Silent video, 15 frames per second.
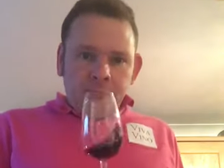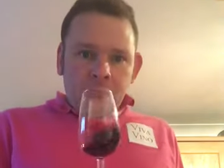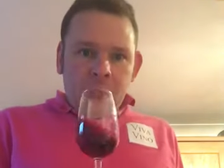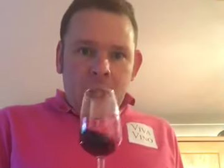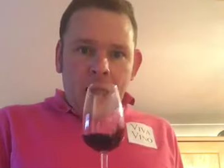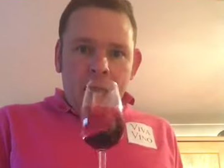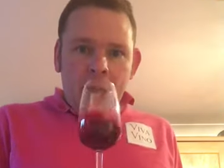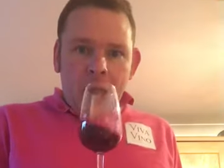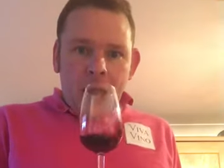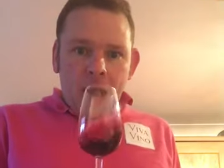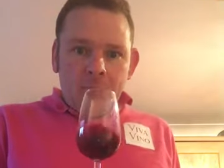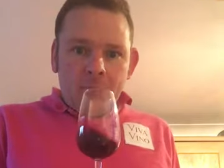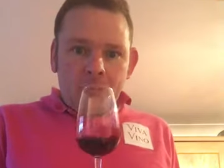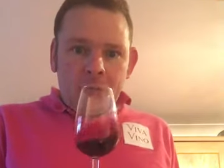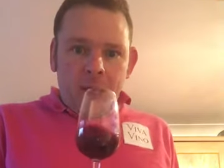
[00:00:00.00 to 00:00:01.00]

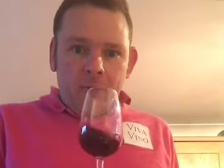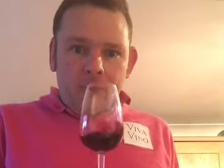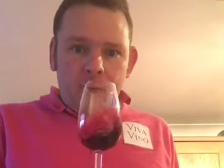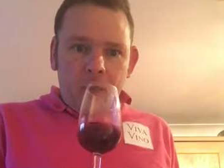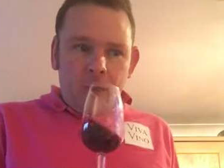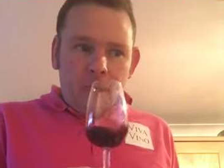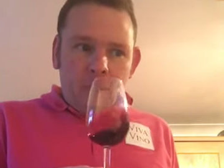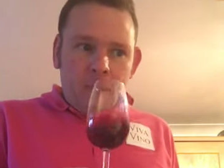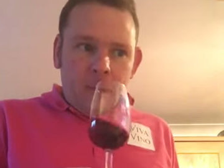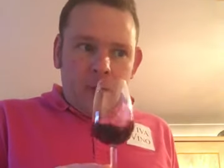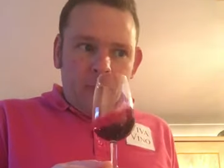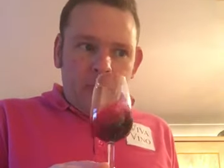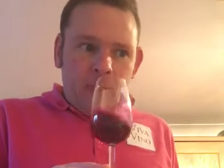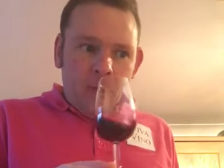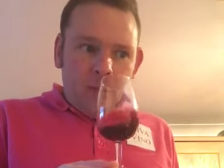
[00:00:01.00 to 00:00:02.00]
Yeah, definite bit
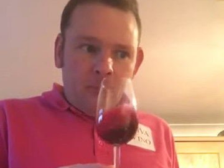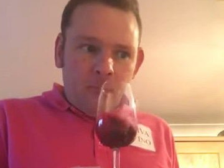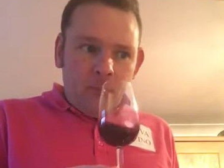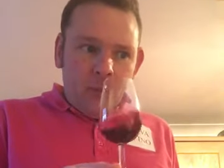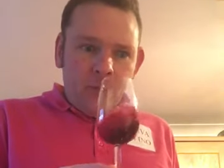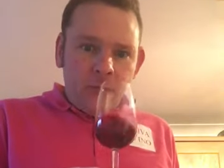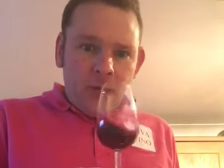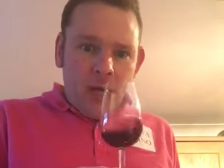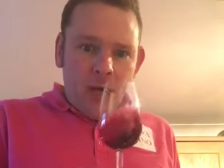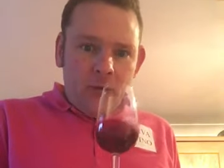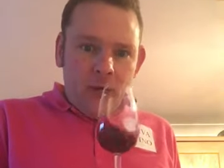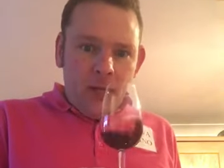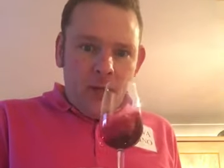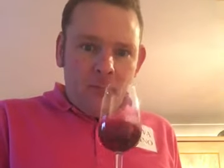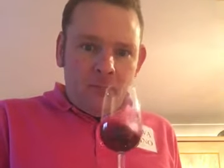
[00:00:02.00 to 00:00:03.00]
of um, bit of
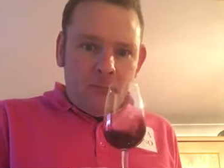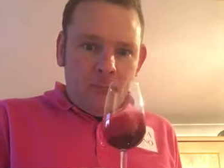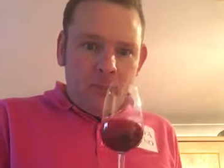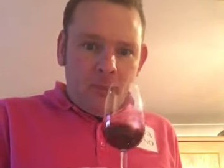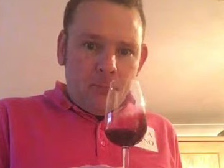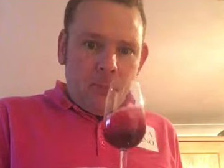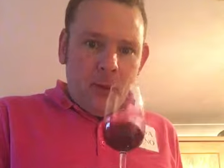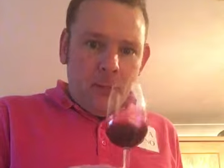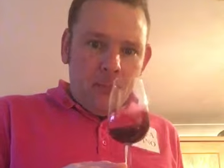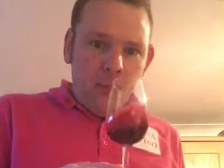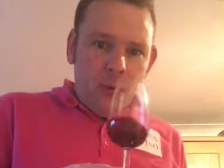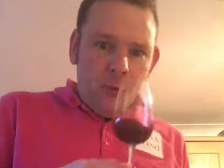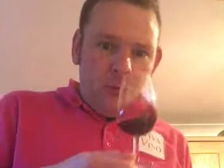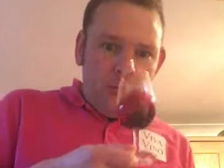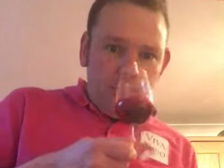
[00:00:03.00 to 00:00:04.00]
cherry, bit of
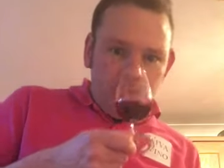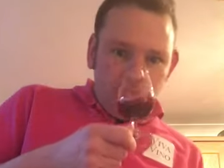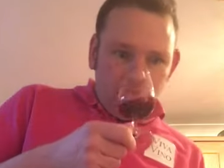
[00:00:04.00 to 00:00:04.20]
bramble.